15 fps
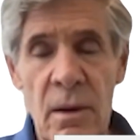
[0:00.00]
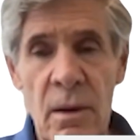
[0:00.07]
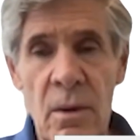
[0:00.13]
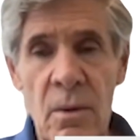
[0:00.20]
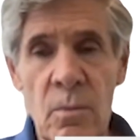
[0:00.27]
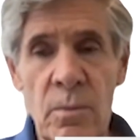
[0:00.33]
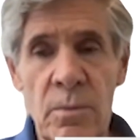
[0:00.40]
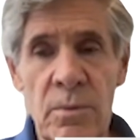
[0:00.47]

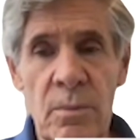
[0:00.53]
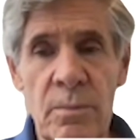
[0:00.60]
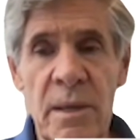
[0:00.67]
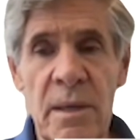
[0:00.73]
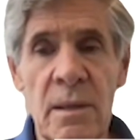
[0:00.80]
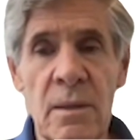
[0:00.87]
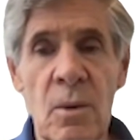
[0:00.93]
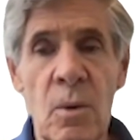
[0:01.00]
Uh, there'll
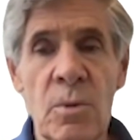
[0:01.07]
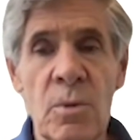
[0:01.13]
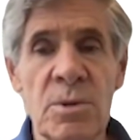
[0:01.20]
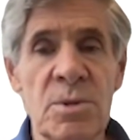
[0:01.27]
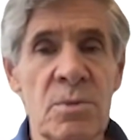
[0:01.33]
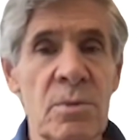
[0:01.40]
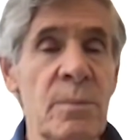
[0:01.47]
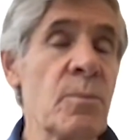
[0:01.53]
be a lower
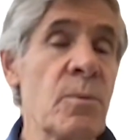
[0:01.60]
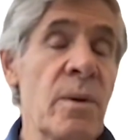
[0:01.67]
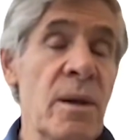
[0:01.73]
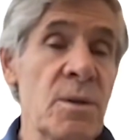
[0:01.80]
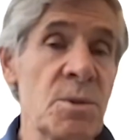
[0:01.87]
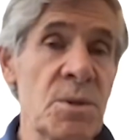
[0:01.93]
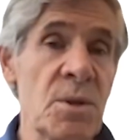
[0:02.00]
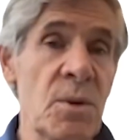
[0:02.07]
strip
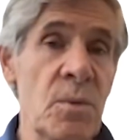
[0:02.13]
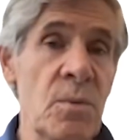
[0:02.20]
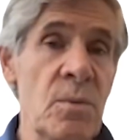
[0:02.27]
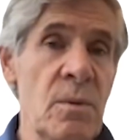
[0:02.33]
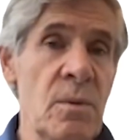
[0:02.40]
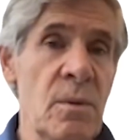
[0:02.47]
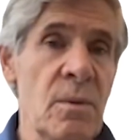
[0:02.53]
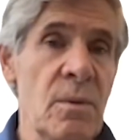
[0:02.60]
ratio,
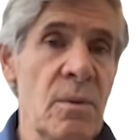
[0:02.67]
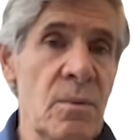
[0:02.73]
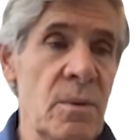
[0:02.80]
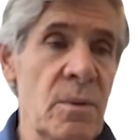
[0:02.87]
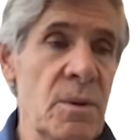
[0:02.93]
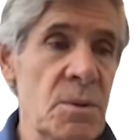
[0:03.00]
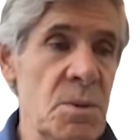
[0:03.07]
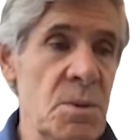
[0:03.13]

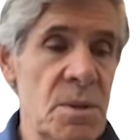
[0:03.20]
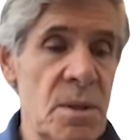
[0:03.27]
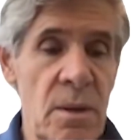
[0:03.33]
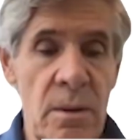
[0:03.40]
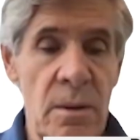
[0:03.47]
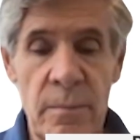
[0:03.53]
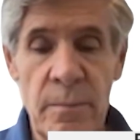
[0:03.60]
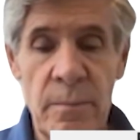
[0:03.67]
which
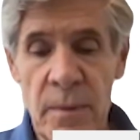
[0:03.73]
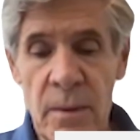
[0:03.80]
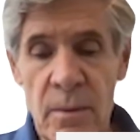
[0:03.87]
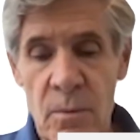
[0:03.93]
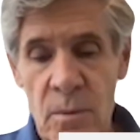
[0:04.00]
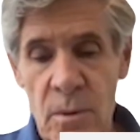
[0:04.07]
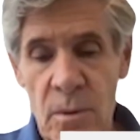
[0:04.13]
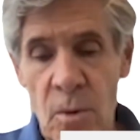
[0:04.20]
um,
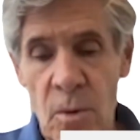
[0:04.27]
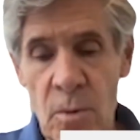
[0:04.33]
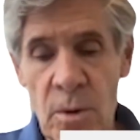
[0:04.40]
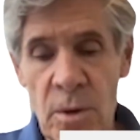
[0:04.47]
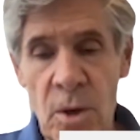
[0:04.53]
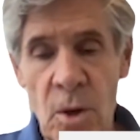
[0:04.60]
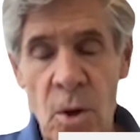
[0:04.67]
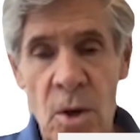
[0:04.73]
will
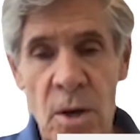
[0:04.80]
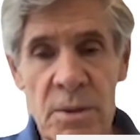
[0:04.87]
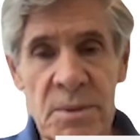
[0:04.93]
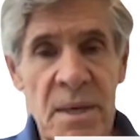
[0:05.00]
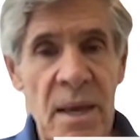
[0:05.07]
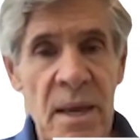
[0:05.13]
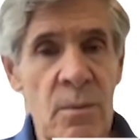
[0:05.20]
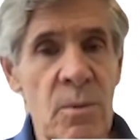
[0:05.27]
lower
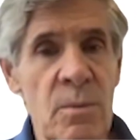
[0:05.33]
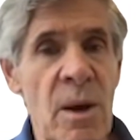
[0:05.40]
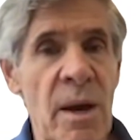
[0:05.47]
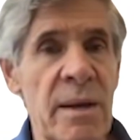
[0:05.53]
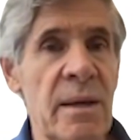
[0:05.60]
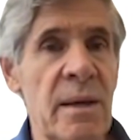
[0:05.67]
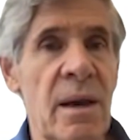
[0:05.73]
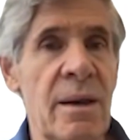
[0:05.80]
costs, and we're
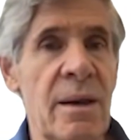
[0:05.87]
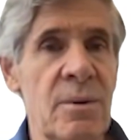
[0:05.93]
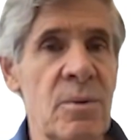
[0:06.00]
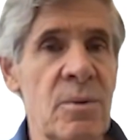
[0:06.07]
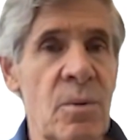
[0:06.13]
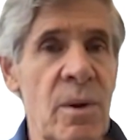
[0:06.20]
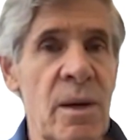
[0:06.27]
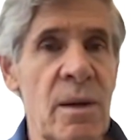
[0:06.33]
mining a higher
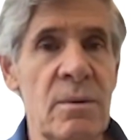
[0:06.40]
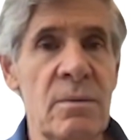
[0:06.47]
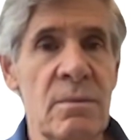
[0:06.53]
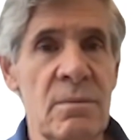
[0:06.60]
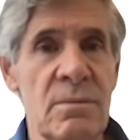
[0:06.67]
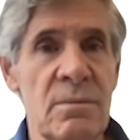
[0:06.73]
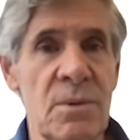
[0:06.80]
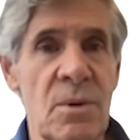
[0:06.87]
grade.
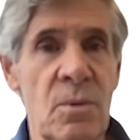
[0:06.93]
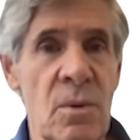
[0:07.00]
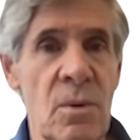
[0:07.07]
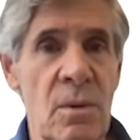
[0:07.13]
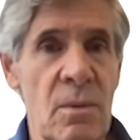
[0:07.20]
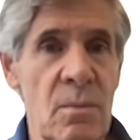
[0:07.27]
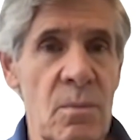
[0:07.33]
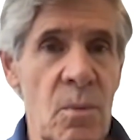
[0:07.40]
So
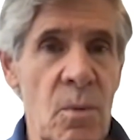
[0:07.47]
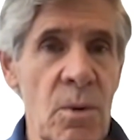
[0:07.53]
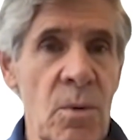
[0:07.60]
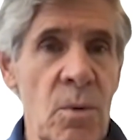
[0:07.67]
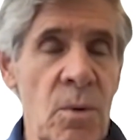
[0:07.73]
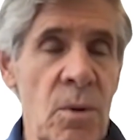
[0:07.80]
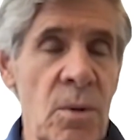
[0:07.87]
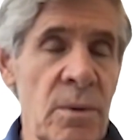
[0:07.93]
more
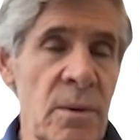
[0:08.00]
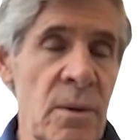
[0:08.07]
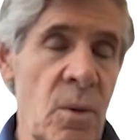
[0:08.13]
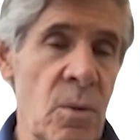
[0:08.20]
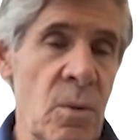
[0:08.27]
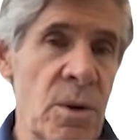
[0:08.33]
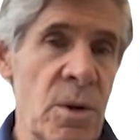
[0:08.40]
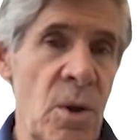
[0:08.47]
gold and
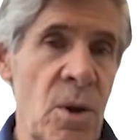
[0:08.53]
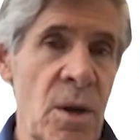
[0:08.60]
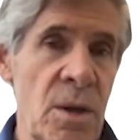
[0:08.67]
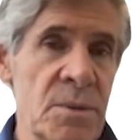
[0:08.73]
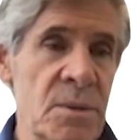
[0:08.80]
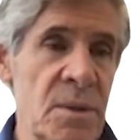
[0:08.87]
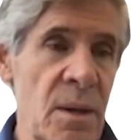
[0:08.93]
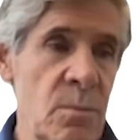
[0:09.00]
lower
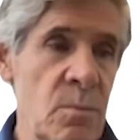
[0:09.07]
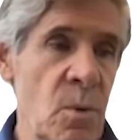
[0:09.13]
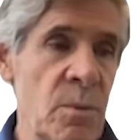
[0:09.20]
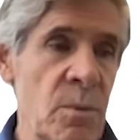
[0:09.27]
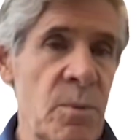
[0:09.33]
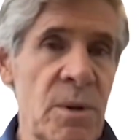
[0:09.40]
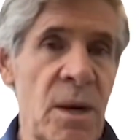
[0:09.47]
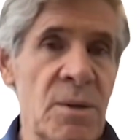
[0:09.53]
costs and
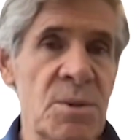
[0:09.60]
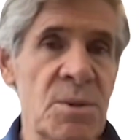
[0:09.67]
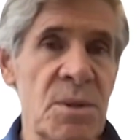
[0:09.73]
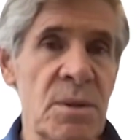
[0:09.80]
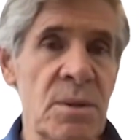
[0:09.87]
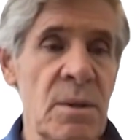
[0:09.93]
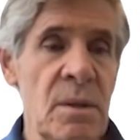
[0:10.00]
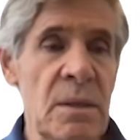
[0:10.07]
more
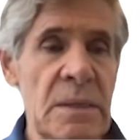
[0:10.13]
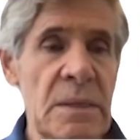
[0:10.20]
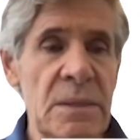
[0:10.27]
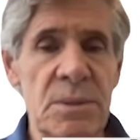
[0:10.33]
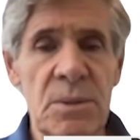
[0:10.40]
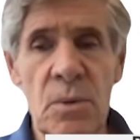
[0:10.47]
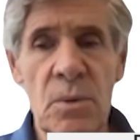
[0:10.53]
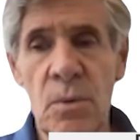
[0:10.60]
production.
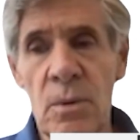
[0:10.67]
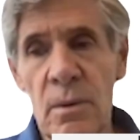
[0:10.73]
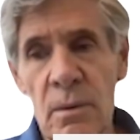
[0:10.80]
So